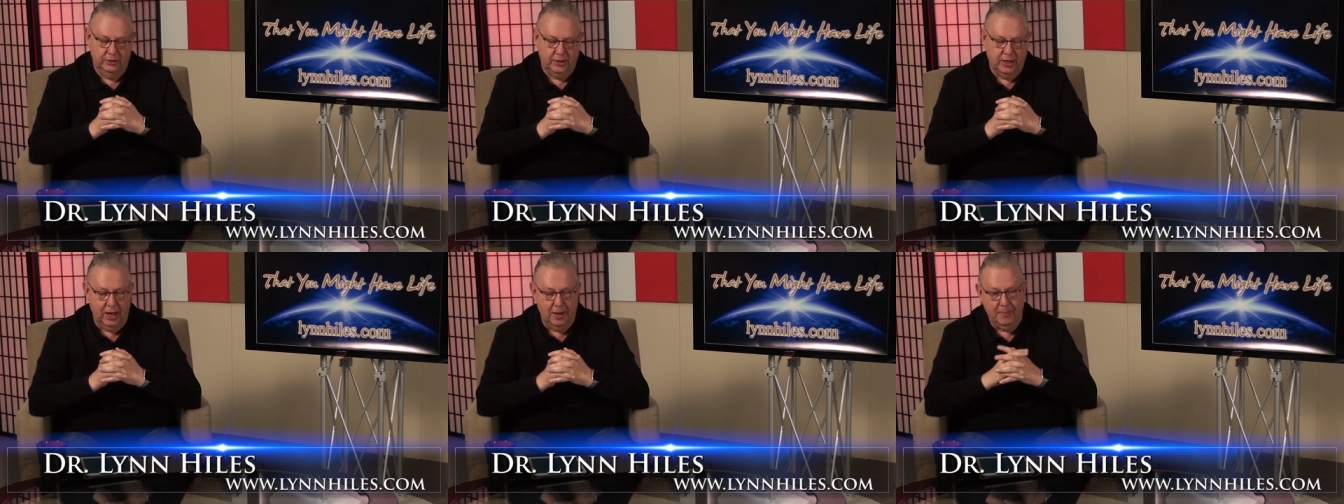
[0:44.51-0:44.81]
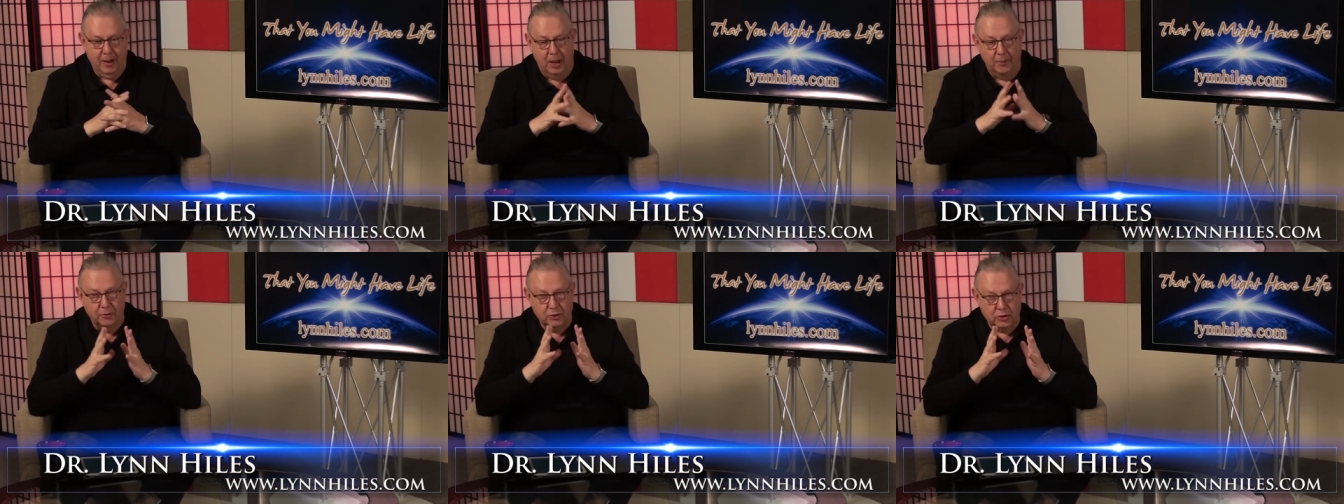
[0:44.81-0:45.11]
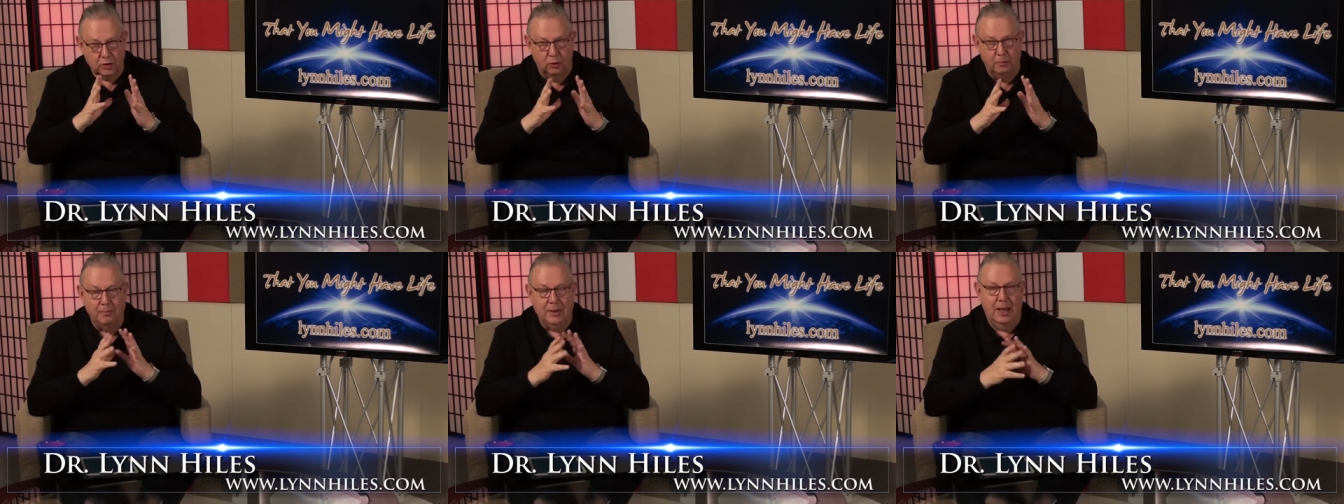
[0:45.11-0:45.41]
time I
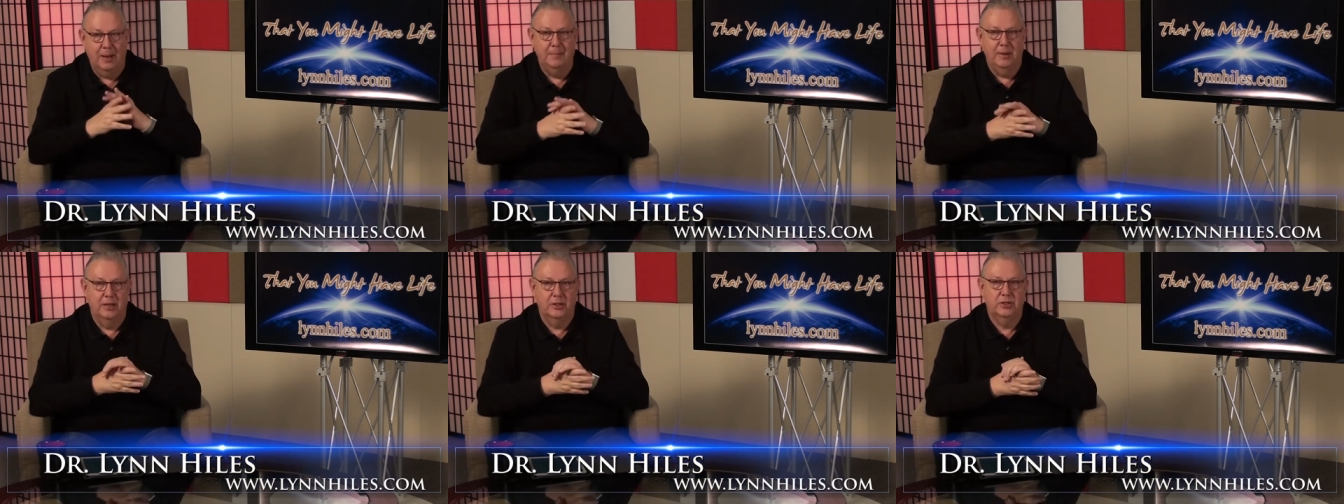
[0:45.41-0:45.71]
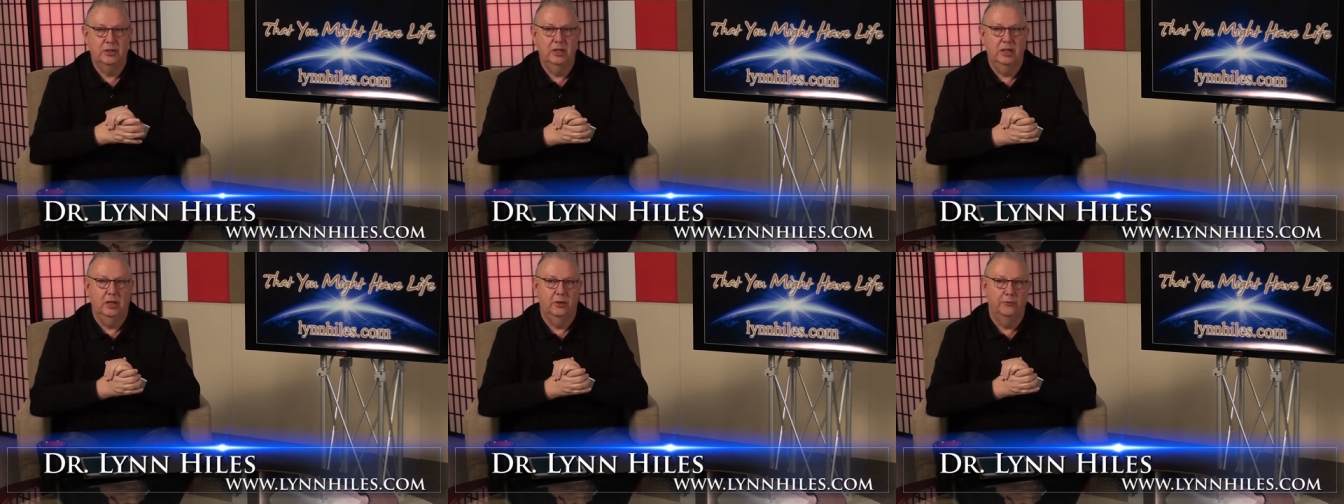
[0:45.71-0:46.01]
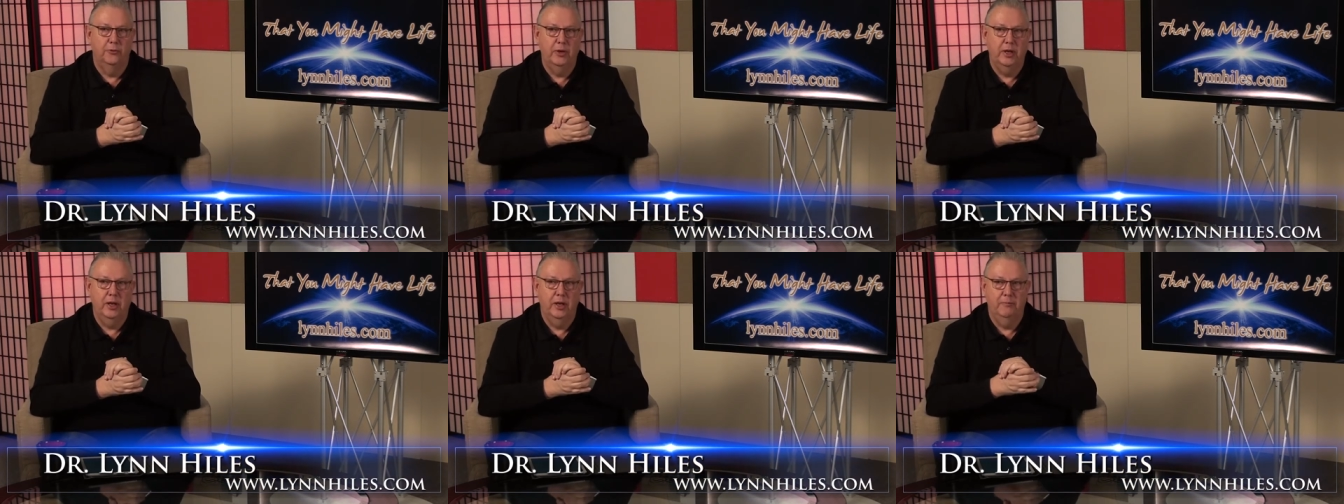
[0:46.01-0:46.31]
was on by
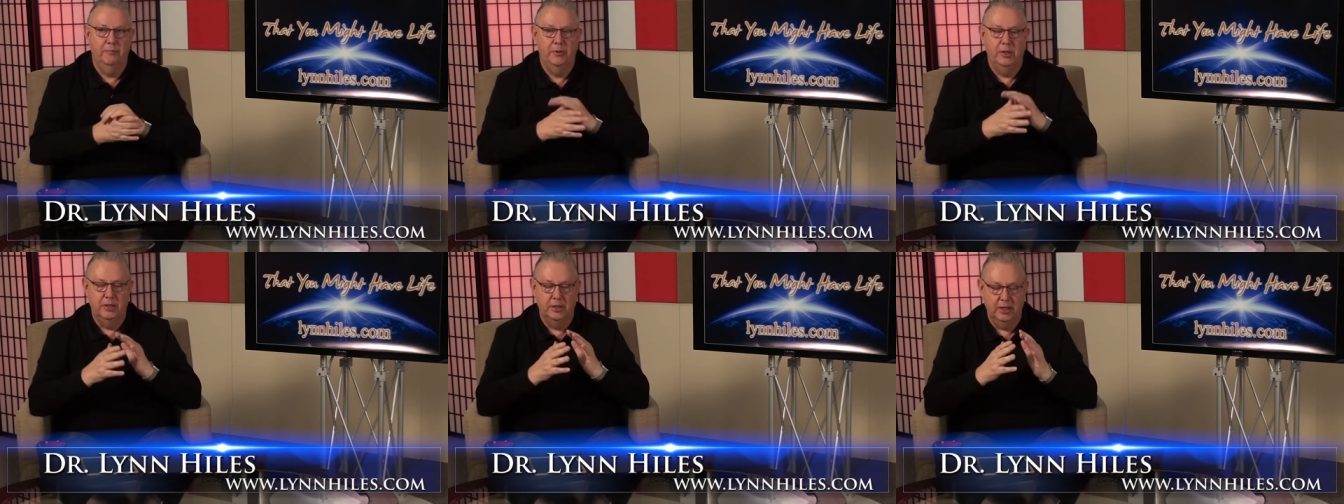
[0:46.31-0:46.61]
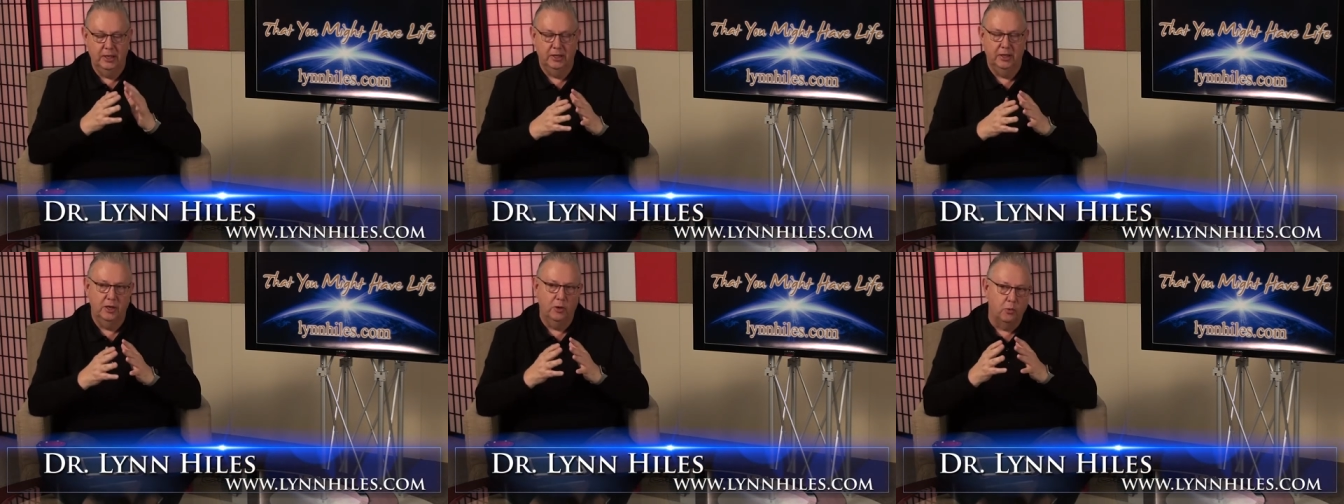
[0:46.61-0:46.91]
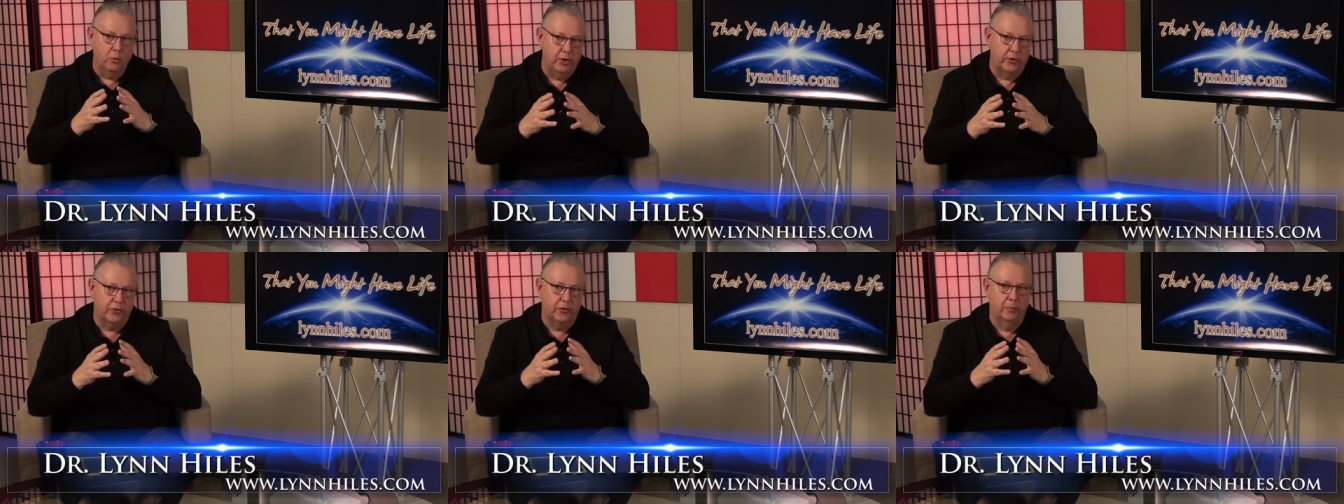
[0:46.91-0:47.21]
myself, we have been dealing
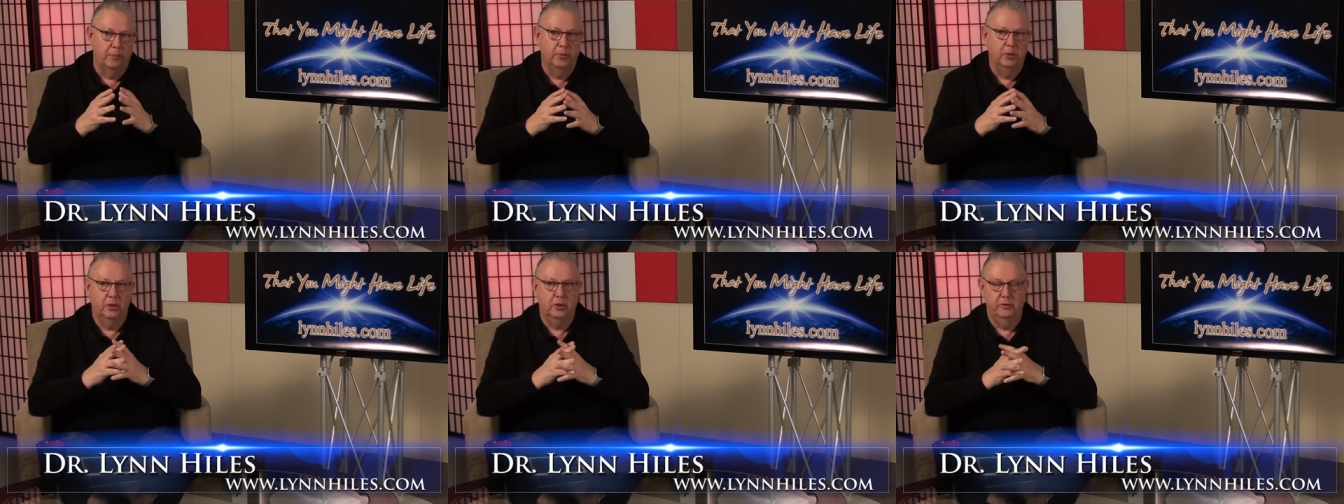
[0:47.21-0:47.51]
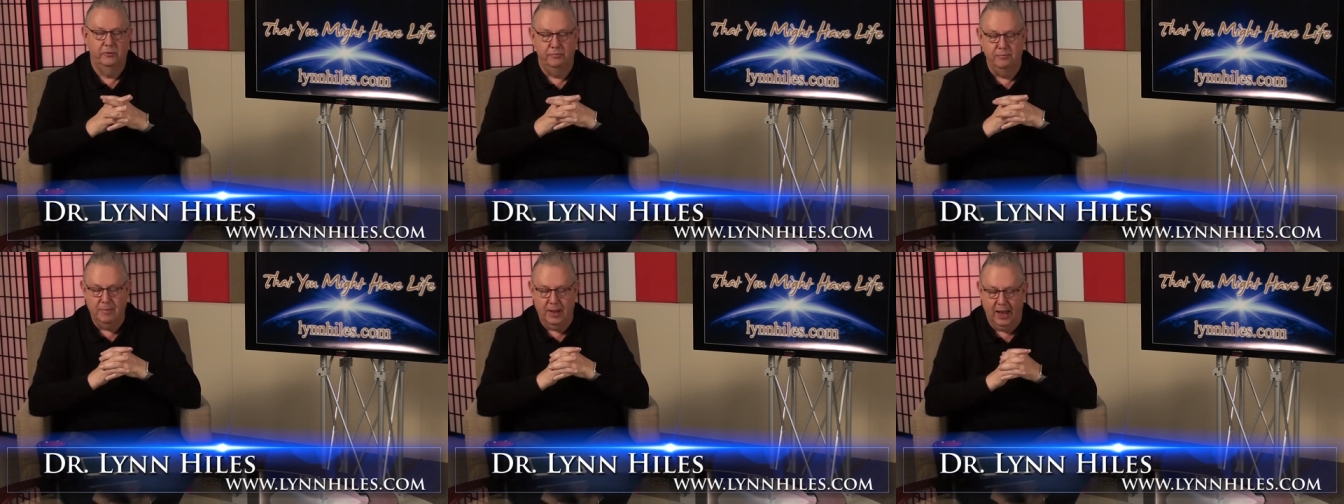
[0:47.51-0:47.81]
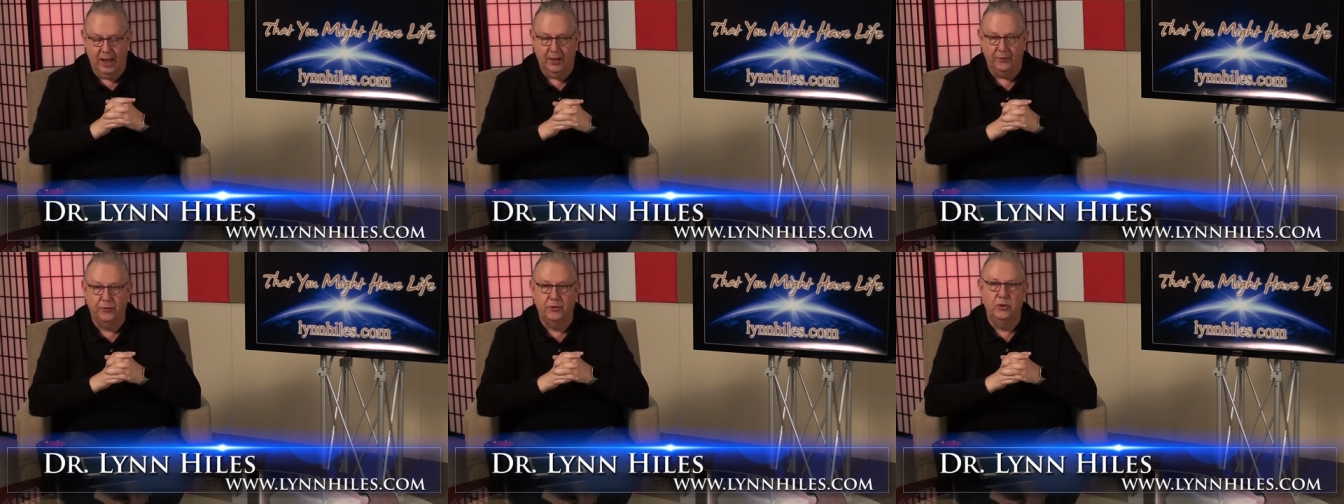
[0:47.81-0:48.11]
with the book of
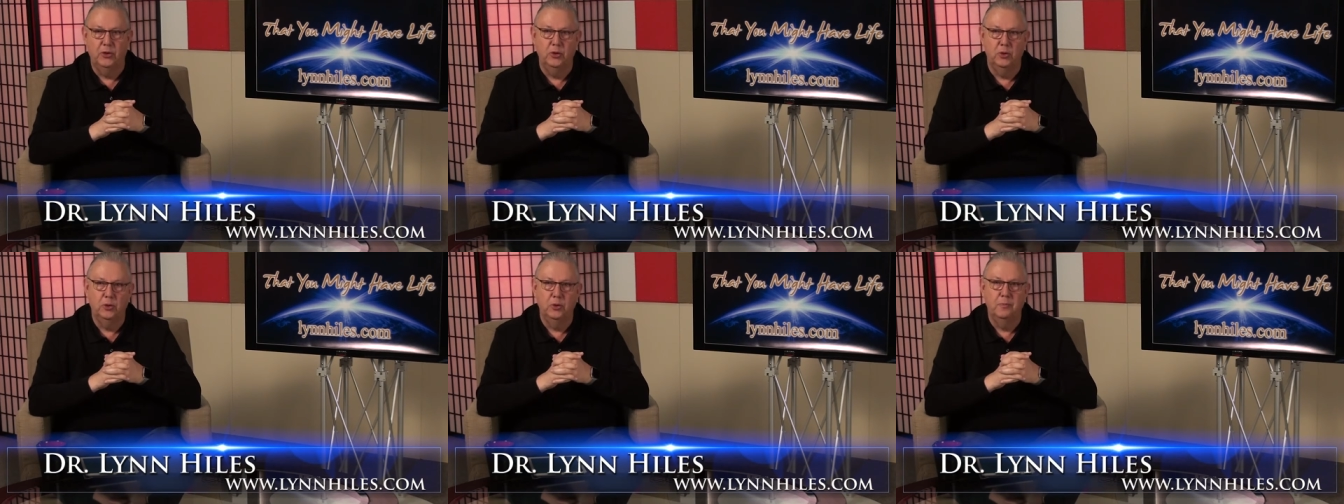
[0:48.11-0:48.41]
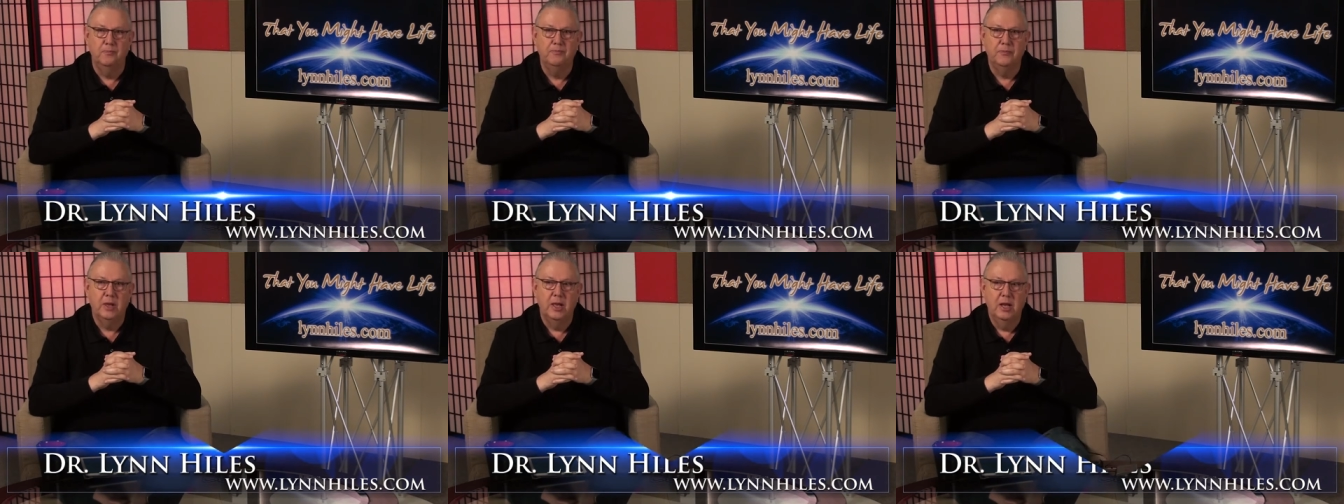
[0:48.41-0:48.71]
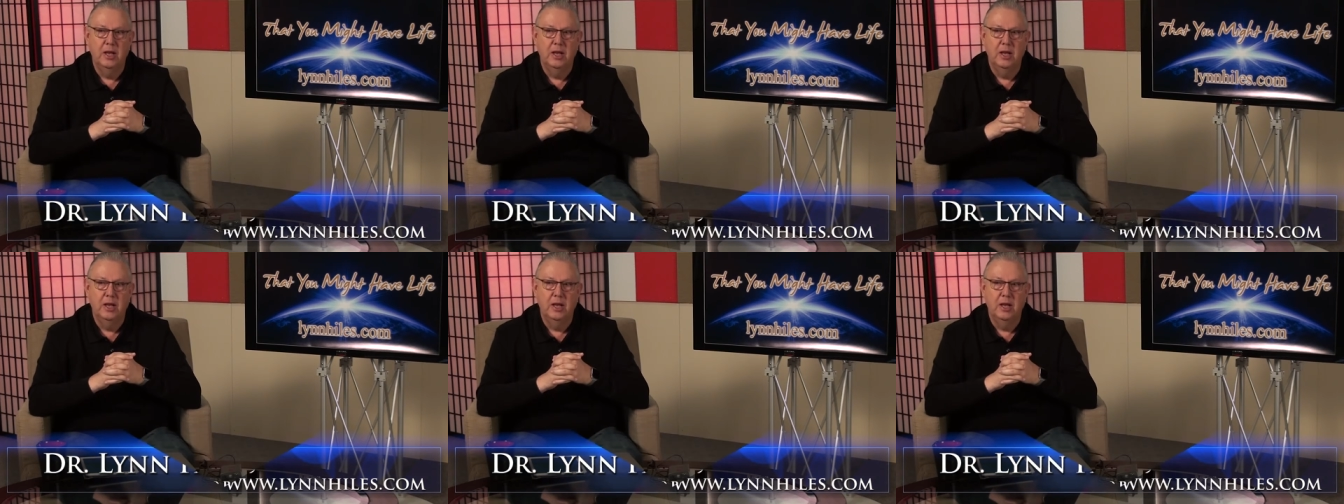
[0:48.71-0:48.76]
Matthew.